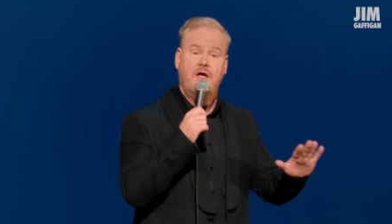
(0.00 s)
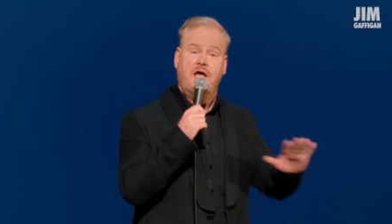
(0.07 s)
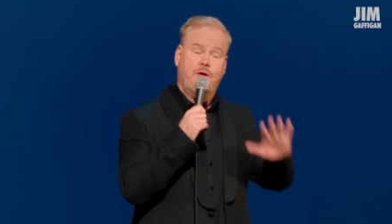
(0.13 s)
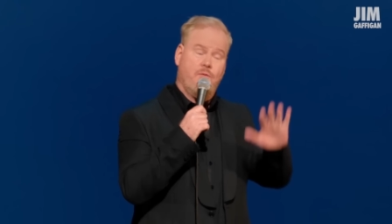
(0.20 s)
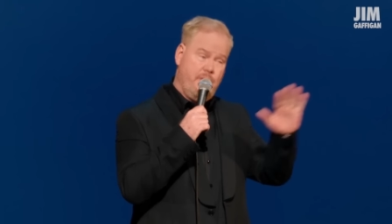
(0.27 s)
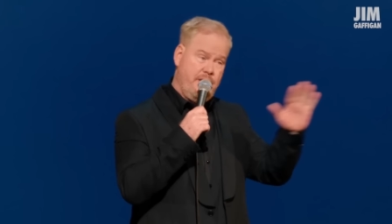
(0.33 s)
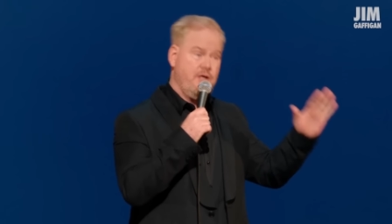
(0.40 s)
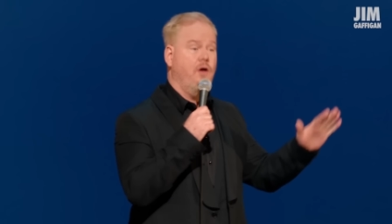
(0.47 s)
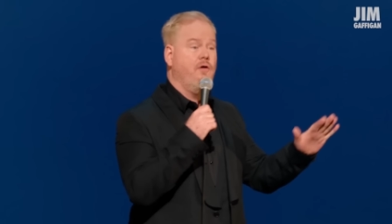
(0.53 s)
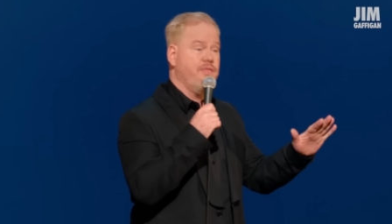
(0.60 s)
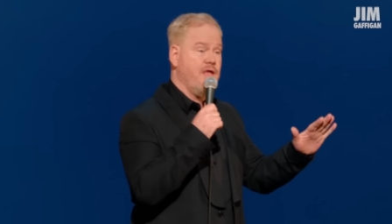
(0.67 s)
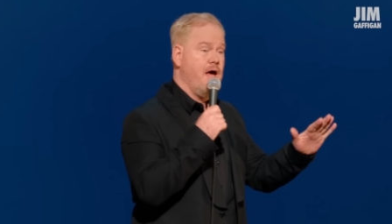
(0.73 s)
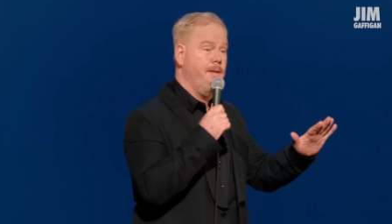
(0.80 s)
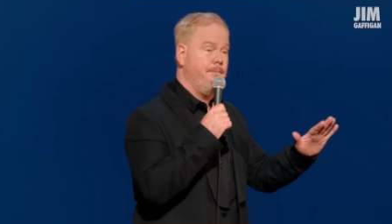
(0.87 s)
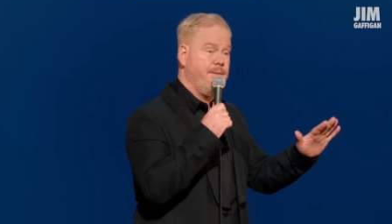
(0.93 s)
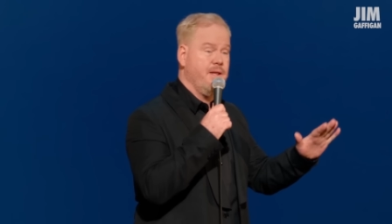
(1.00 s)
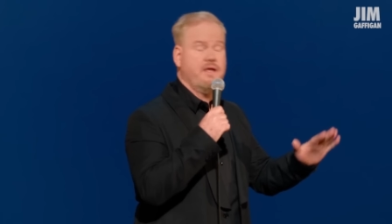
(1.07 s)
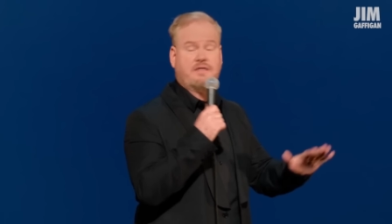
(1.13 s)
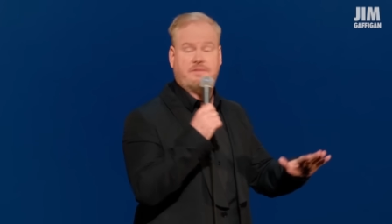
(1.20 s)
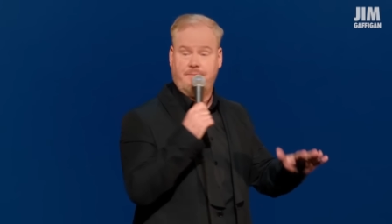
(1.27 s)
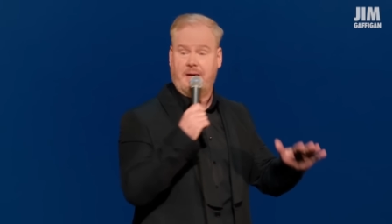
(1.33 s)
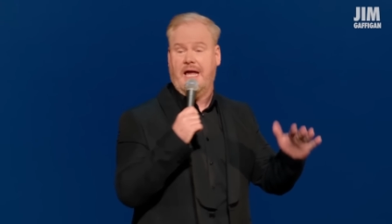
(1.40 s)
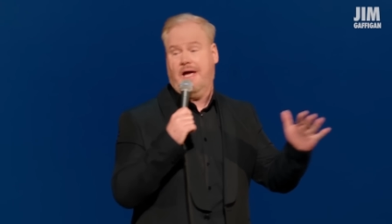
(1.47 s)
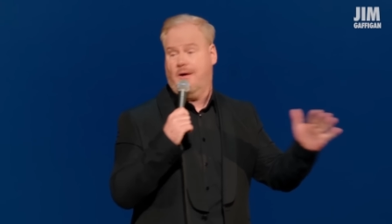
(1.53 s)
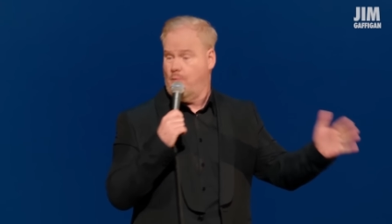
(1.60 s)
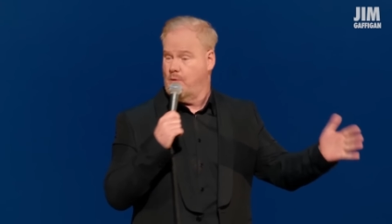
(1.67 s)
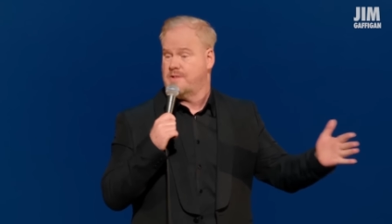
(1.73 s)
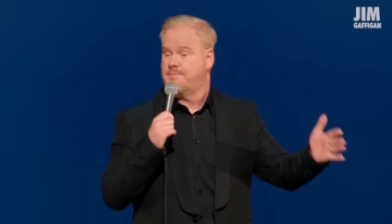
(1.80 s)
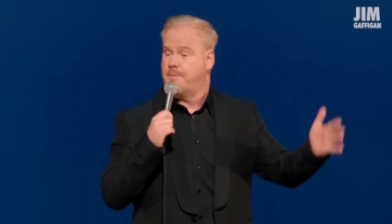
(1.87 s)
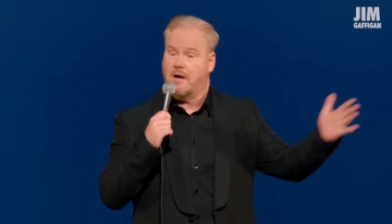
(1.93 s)
And we know that because my aunt
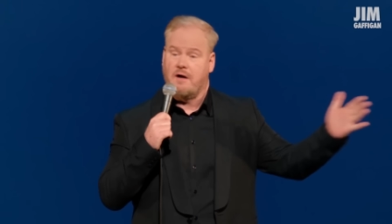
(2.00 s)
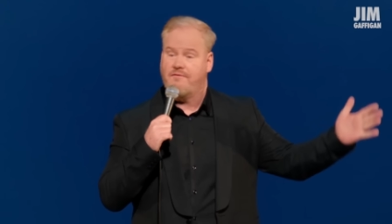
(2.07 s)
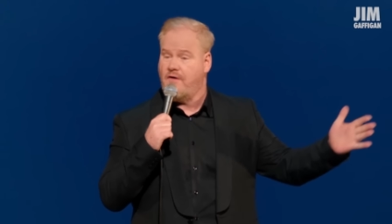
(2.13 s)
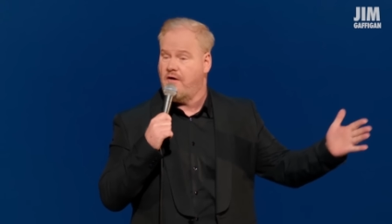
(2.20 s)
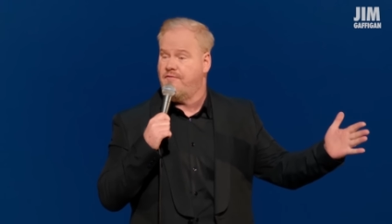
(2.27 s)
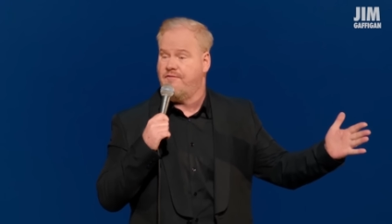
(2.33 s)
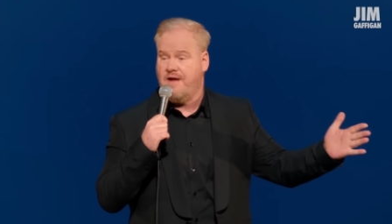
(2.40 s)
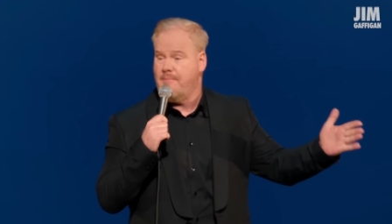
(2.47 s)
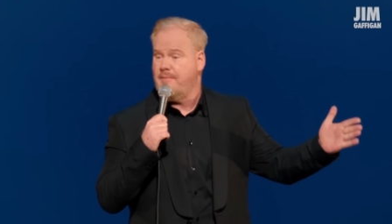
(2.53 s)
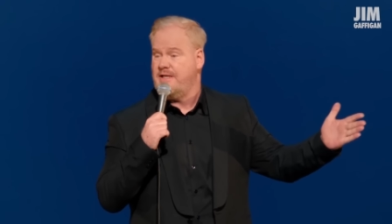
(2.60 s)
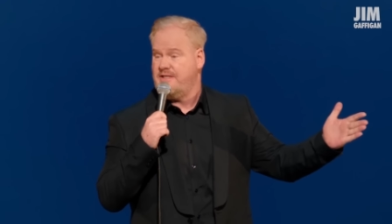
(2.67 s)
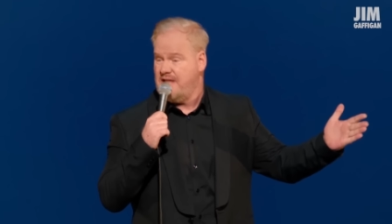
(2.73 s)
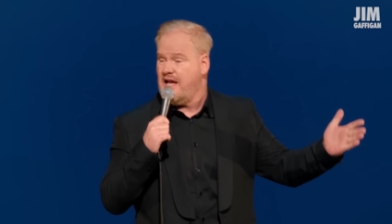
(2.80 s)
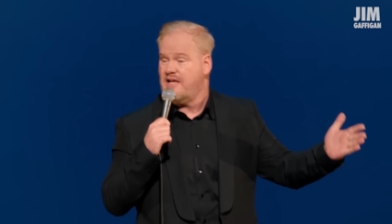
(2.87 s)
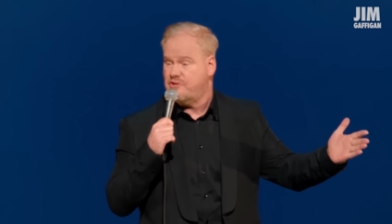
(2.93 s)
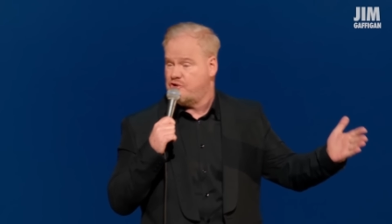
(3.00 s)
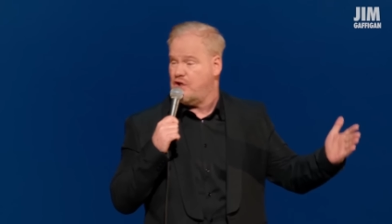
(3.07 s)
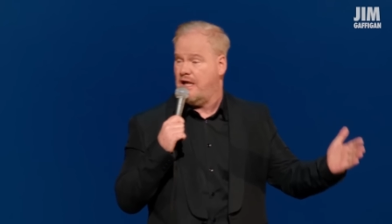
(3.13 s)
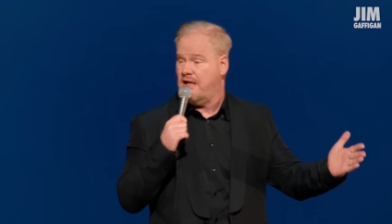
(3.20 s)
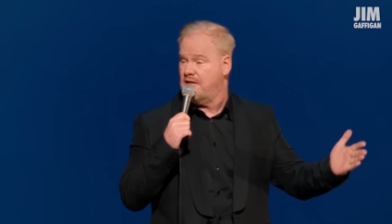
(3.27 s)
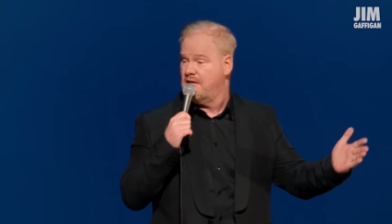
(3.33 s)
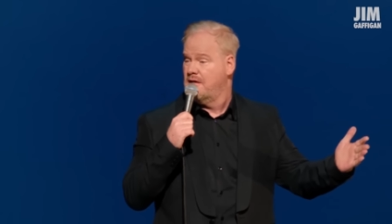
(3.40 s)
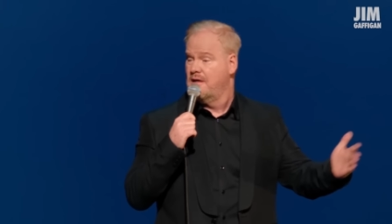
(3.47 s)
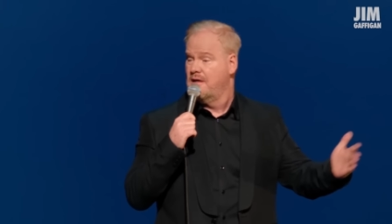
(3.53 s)
was part of our family text chain.